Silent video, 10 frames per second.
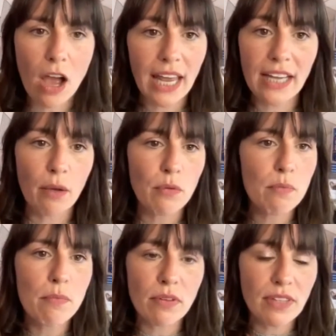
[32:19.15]
like there
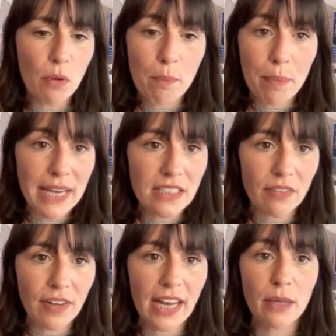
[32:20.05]
were bits
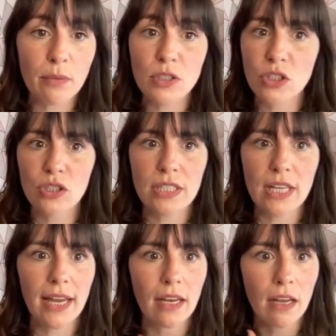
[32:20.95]
of it and he was just
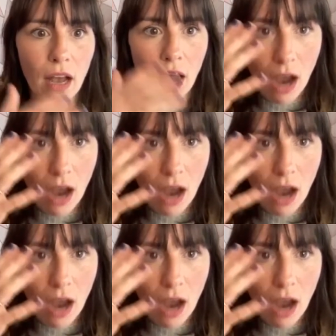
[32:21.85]
like,